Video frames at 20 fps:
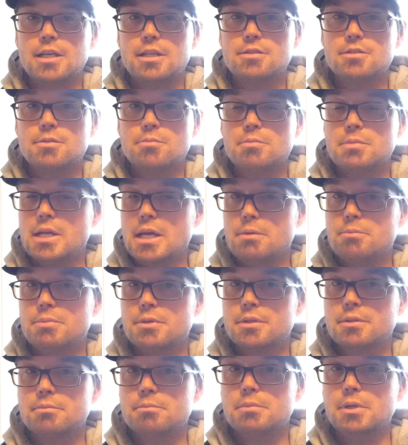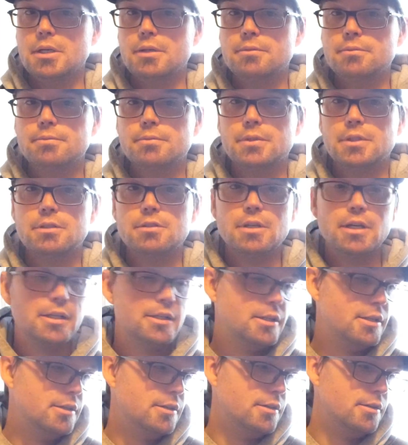has some depth, but they're trying
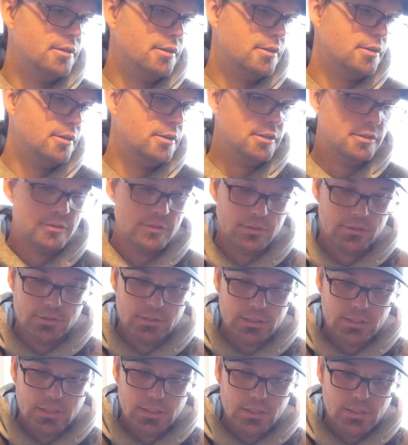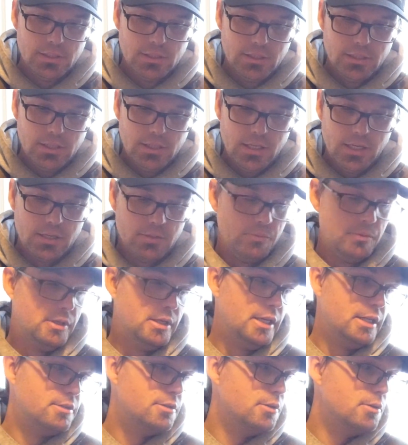to get out of the current. And when
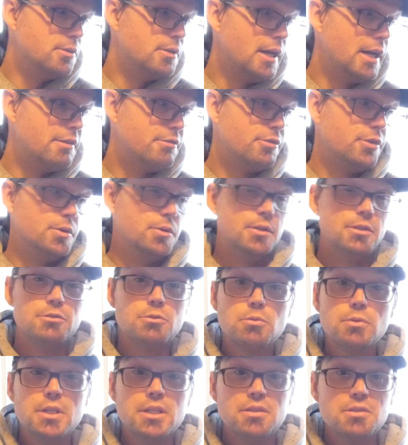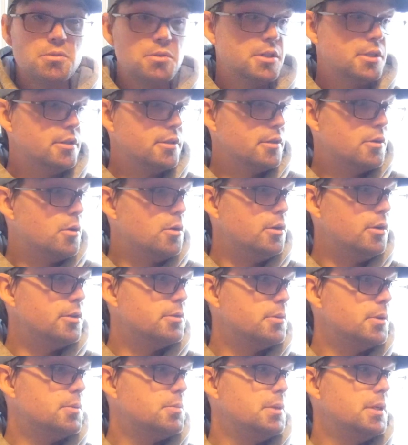I do that for when it's really, really
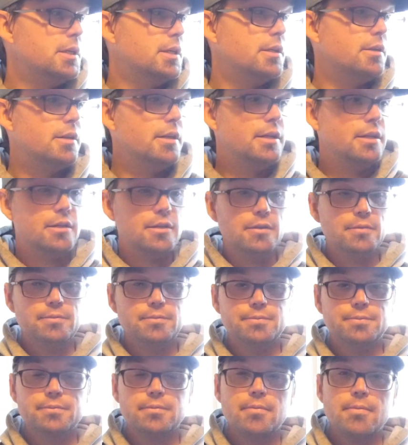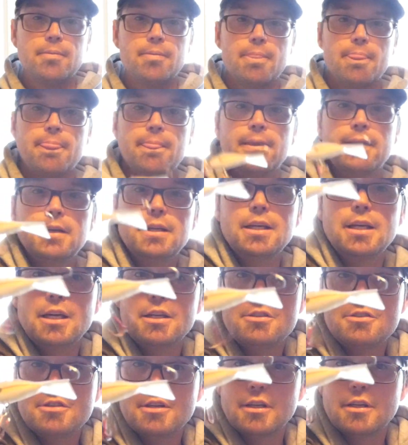cold, would be like
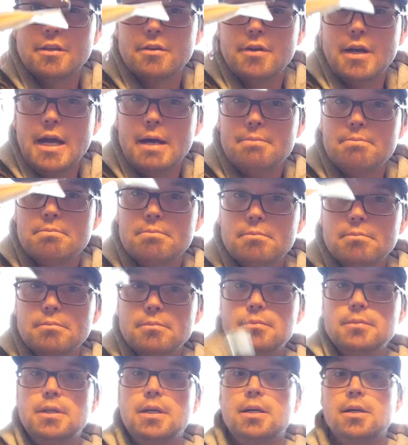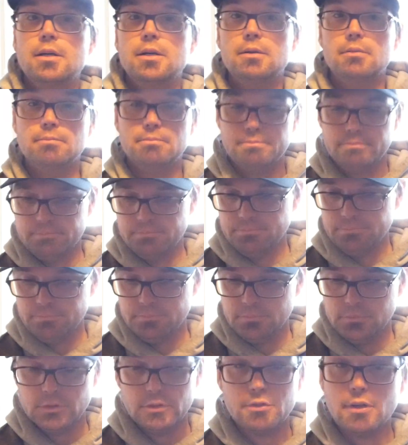jig and wrap,
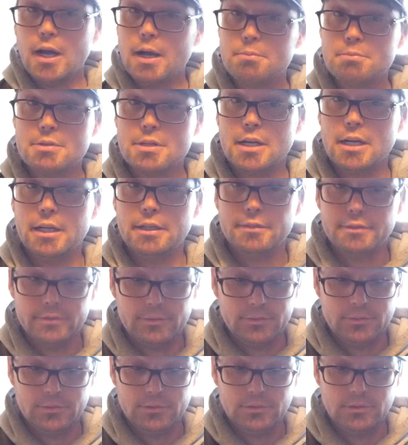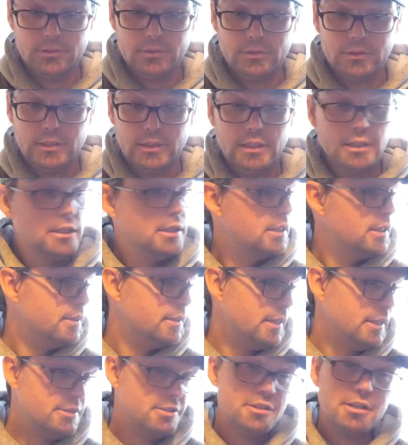drop shot,
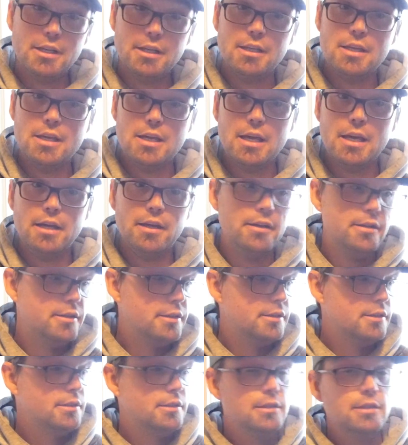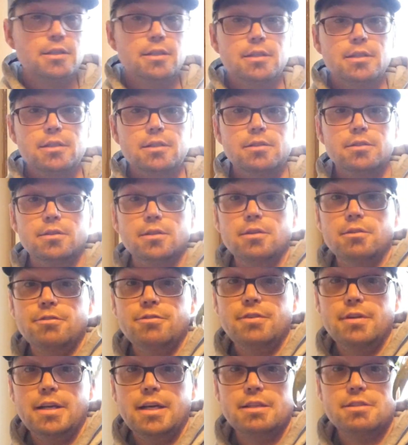that shaky head, little
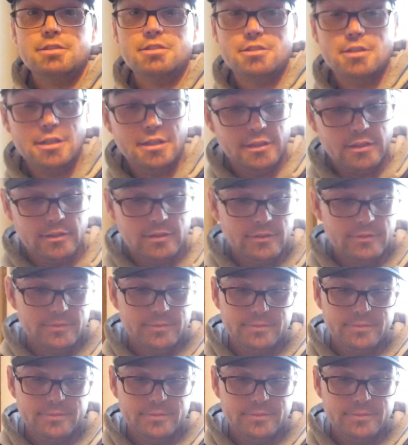finesse jig,